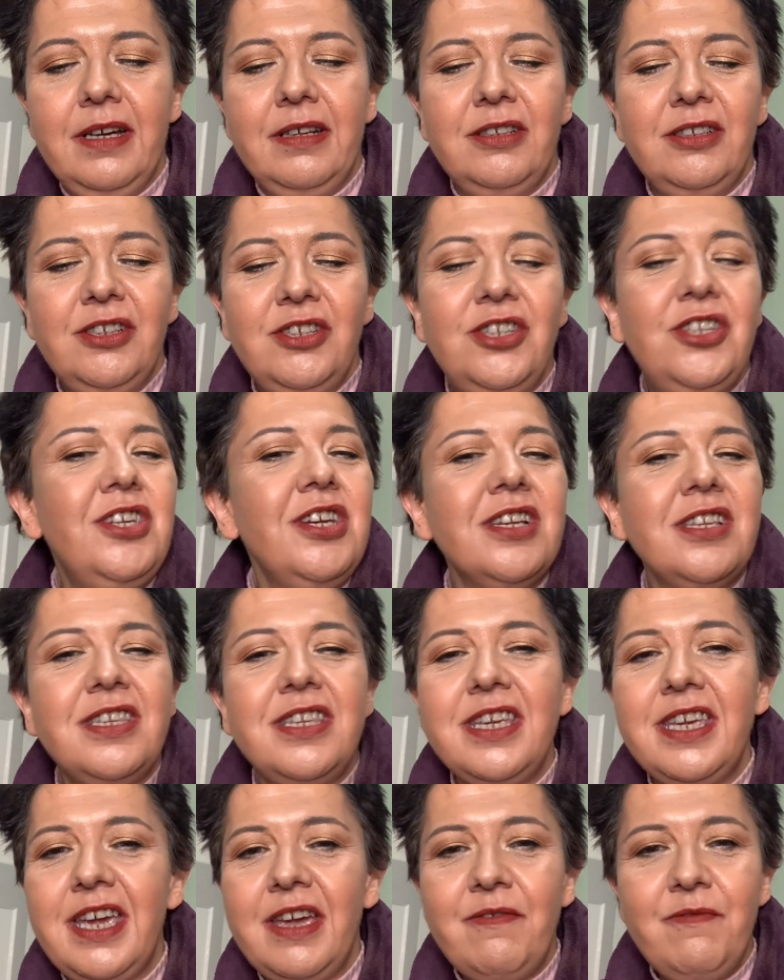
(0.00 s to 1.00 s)
Just
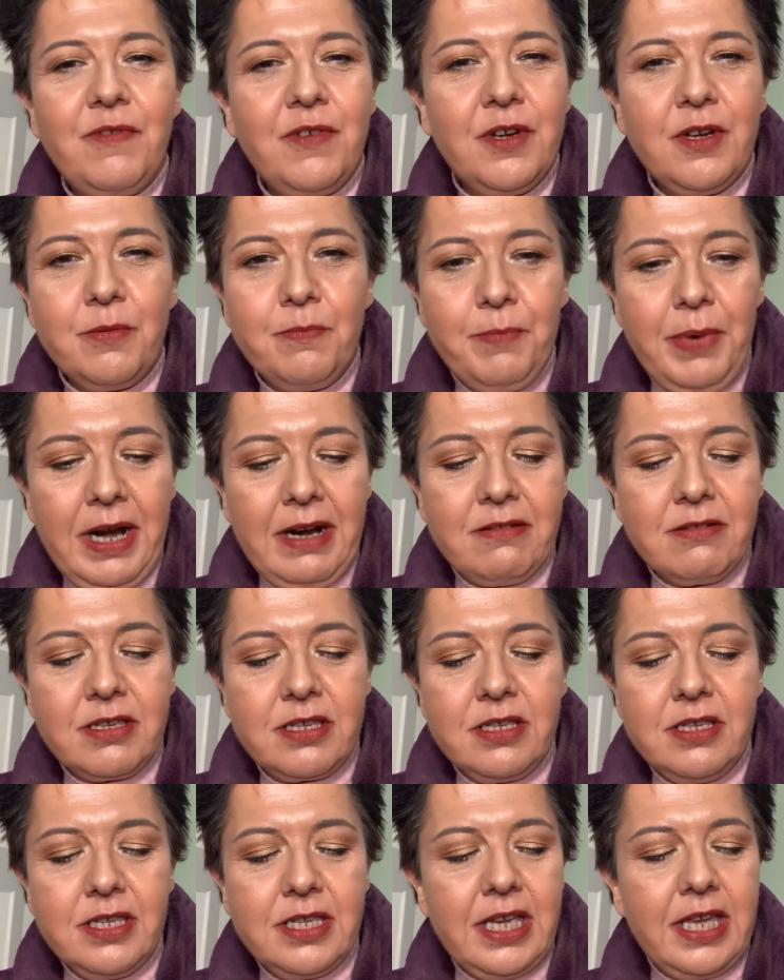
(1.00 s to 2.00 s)
again, for
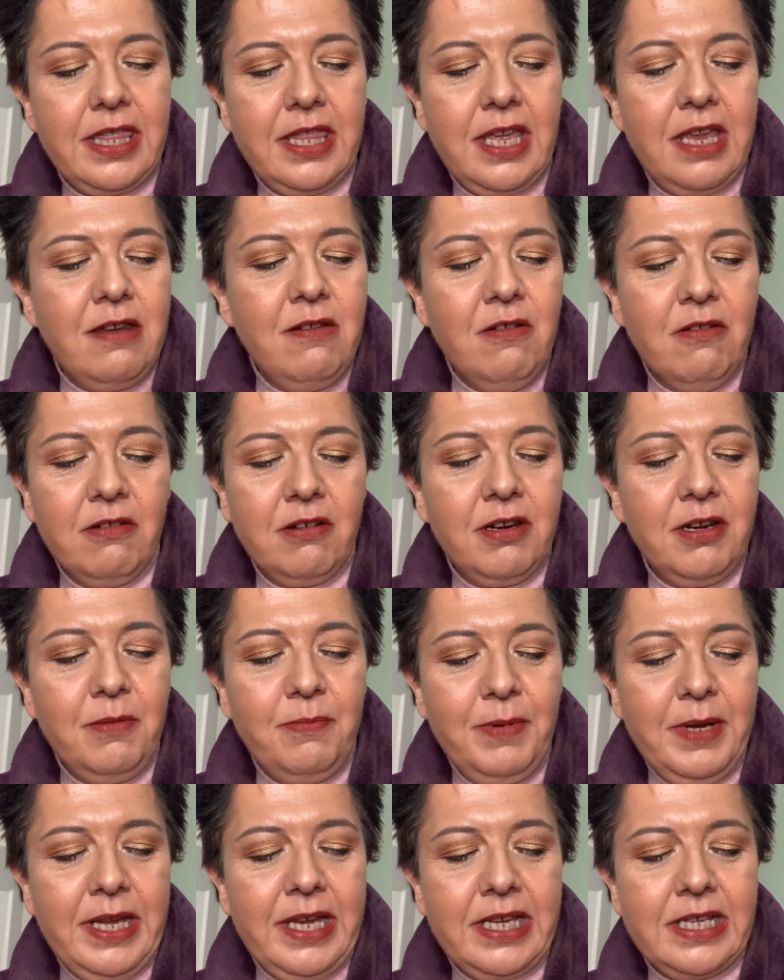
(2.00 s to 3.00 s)
comparison's sake, they're not going to
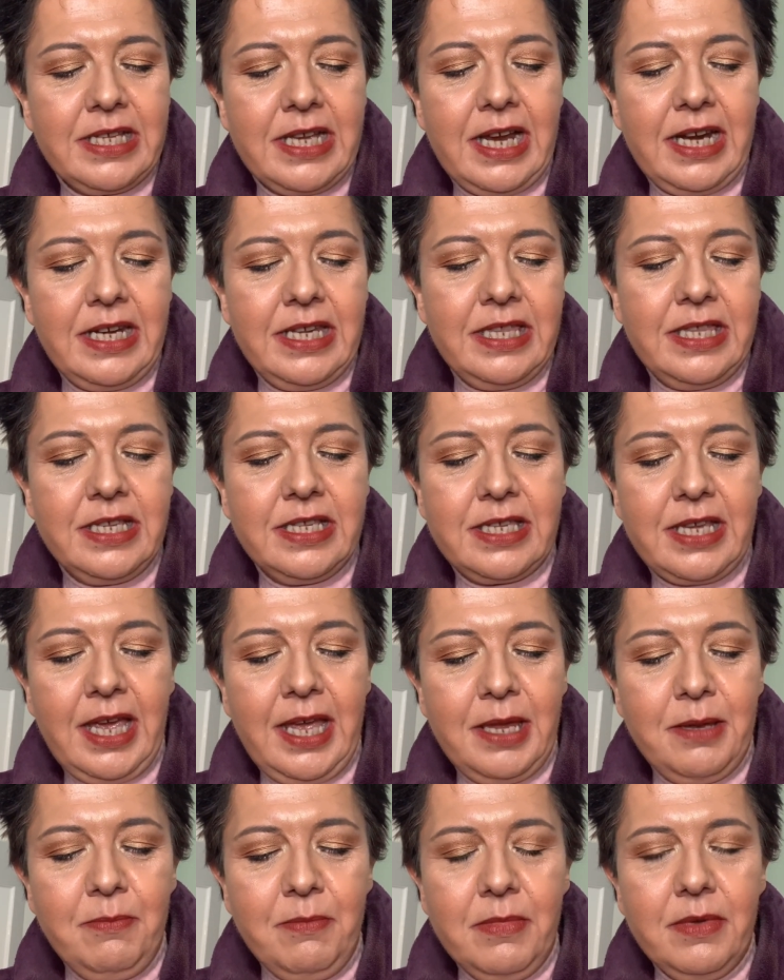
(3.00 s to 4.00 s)
be exactly the
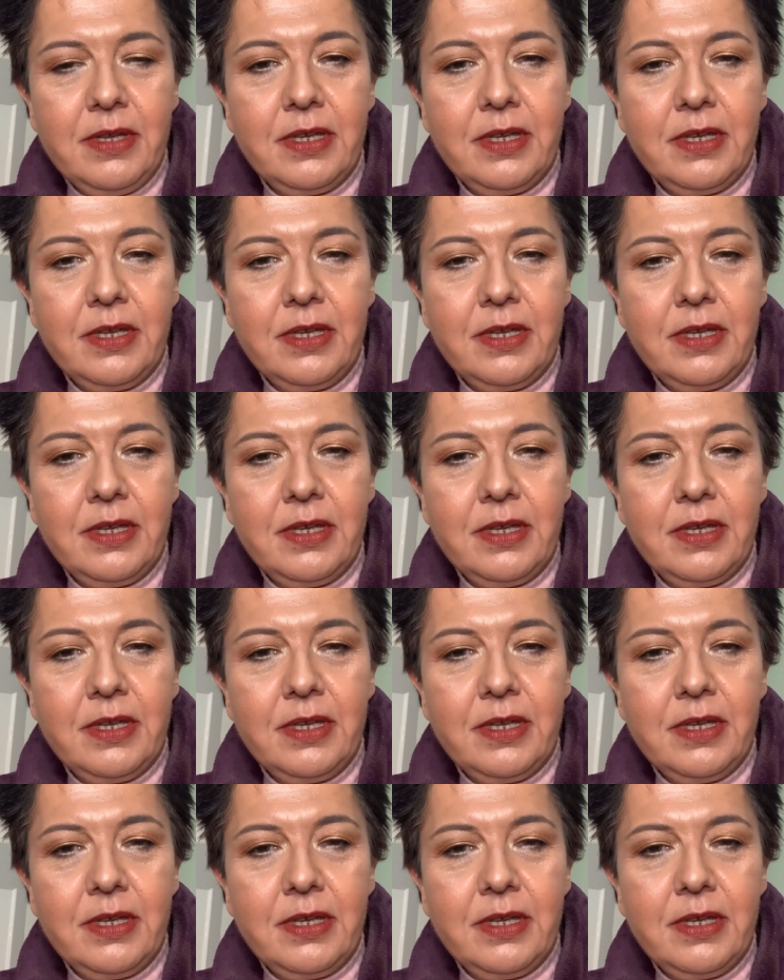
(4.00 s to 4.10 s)
same.